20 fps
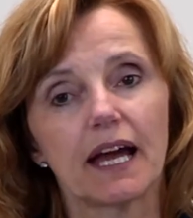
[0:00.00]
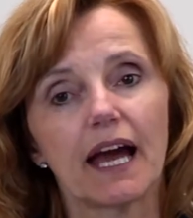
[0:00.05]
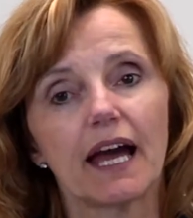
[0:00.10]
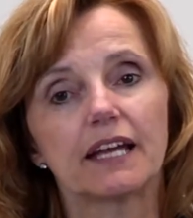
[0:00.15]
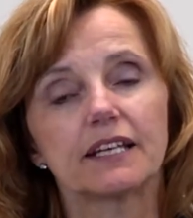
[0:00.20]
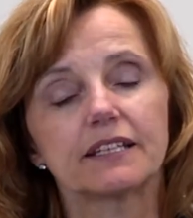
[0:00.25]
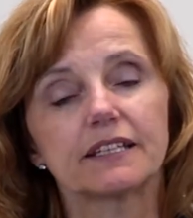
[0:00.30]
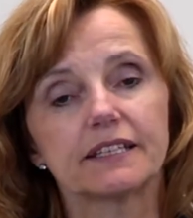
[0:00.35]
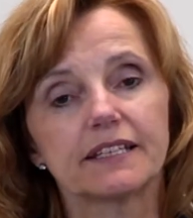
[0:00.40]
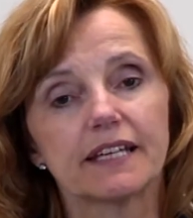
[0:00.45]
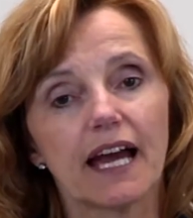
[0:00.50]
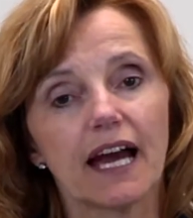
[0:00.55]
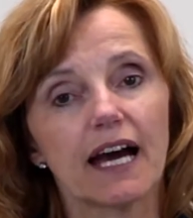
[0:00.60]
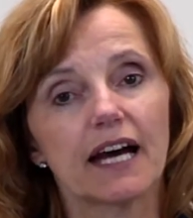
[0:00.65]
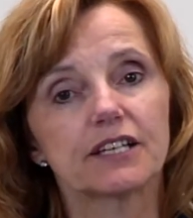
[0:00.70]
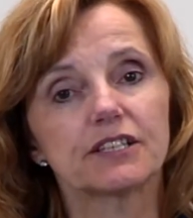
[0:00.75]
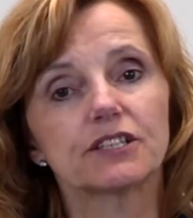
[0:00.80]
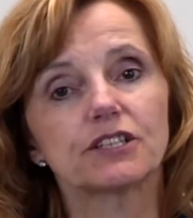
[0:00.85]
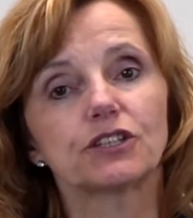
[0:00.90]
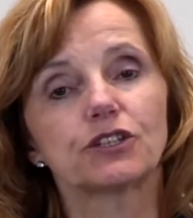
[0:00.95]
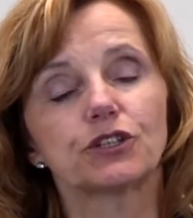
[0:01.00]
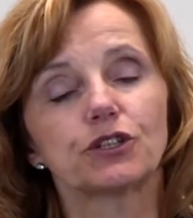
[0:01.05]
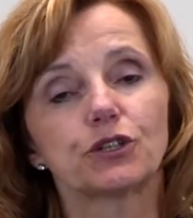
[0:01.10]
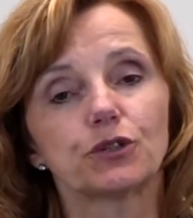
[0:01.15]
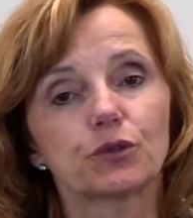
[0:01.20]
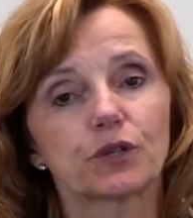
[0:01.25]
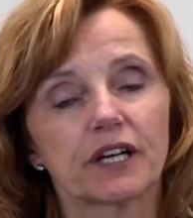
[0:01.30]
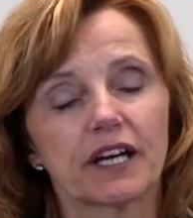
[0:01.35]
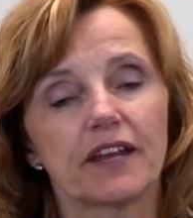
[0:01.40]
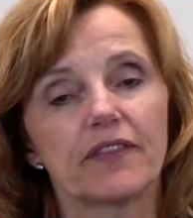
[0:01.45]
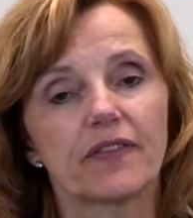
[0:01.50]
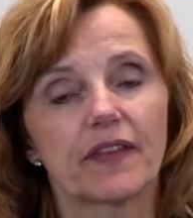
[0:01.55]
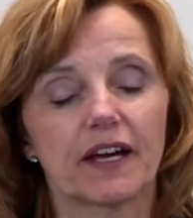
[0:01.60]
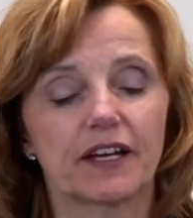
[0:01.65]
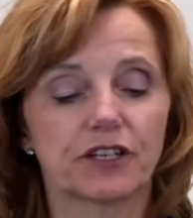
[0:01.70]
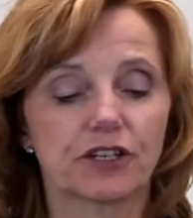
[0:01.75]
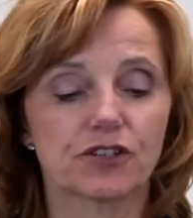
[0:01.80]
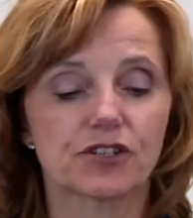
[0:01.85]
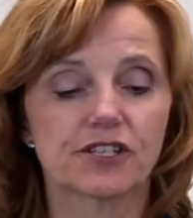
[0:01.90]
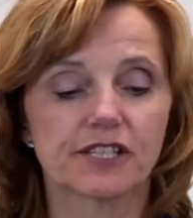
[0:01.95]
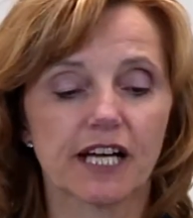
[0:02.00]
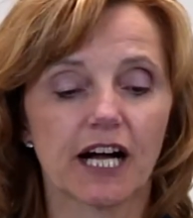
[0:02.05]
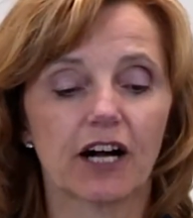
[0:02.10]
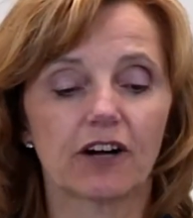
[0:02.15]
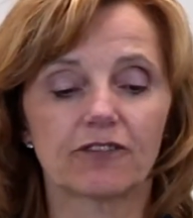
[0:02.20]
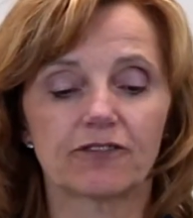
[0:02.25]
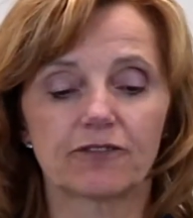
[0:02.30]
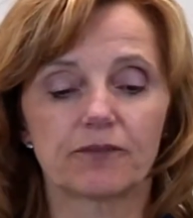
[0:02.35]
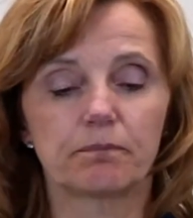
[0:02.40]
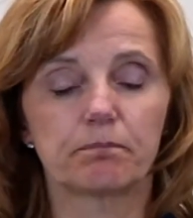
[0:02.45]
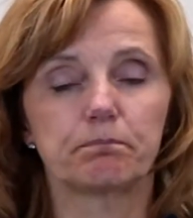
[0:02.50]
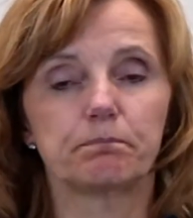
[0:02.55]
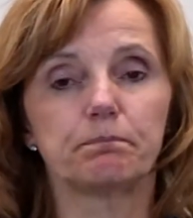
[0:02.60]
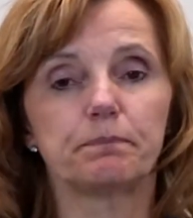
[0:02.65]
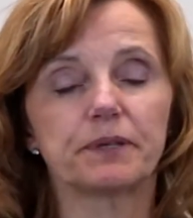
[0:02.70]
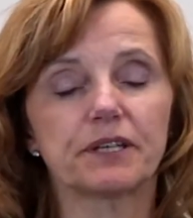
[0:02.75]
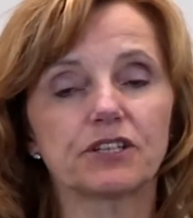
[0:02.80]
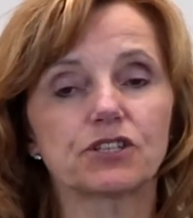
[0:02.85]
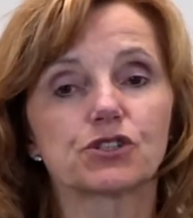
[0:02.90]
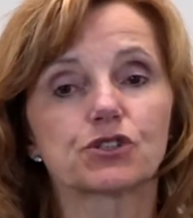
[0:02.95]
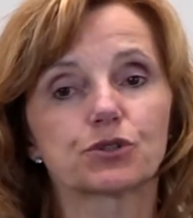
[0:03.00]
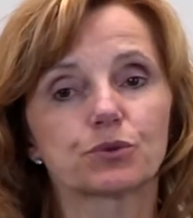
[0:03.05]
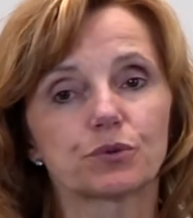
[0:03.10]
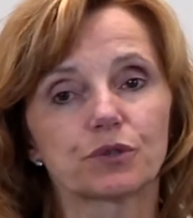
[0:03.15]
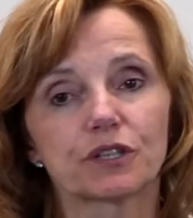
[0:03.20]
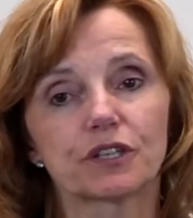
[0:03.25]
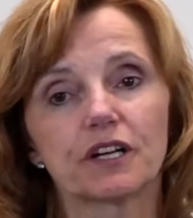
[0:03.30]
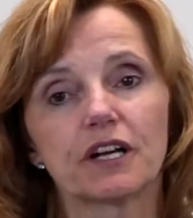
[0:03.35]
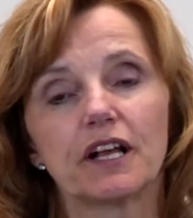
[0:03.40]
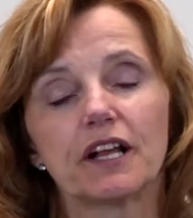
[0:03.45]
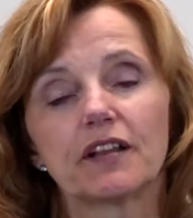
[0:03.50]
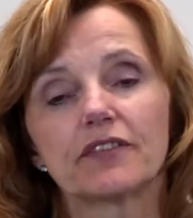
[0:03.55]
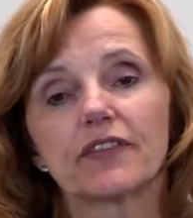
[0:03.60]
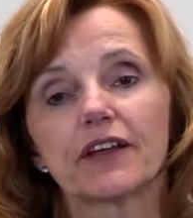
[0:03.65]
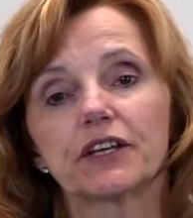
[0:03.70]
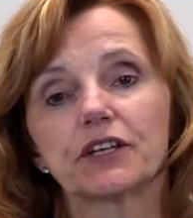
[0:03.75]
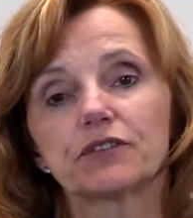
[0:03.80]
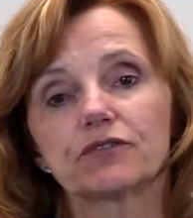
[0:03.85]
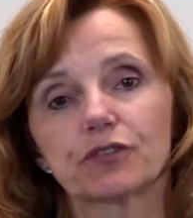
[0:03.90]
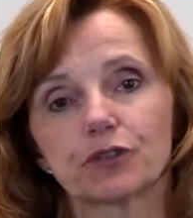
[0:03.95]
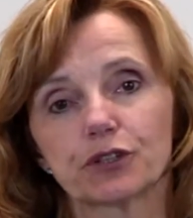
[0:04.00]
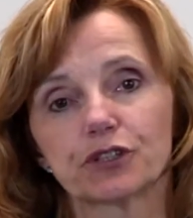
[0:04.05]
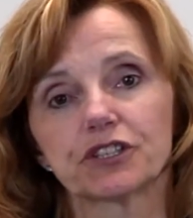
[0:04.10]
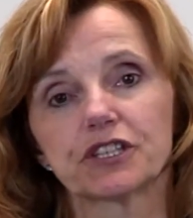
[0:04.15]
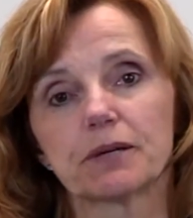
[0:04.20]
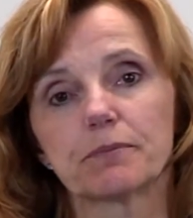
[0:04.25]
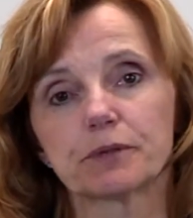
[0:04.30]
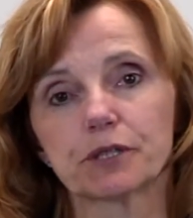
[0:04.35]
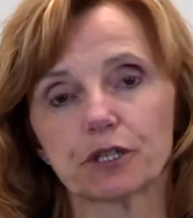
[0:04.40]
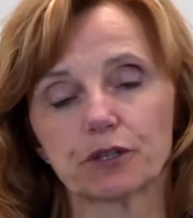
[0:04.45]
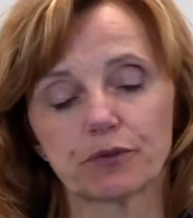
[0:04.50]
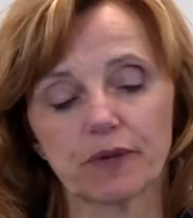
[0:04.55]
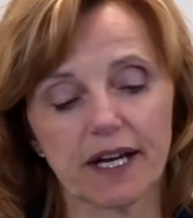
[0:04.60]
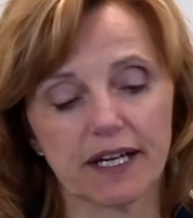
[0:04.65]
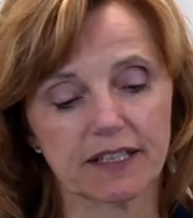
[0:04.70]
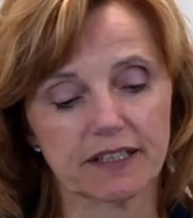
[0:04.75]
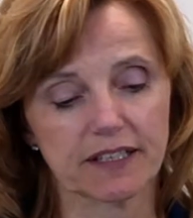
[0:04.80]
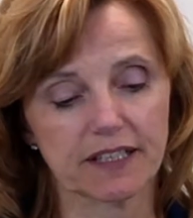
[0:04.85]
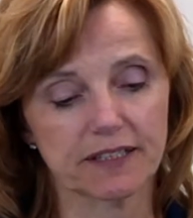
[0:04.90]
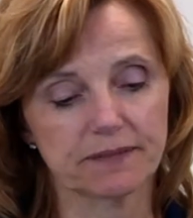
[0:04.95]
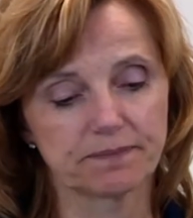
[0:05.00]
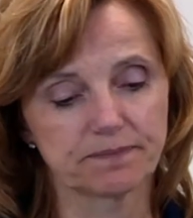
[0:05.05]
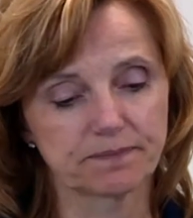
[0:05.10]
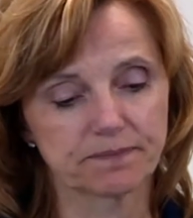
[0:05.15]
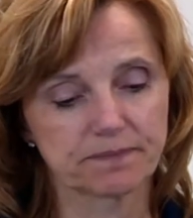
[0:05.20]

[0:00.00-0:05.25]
and yet you can then yourself be sure that you've heard them correctly.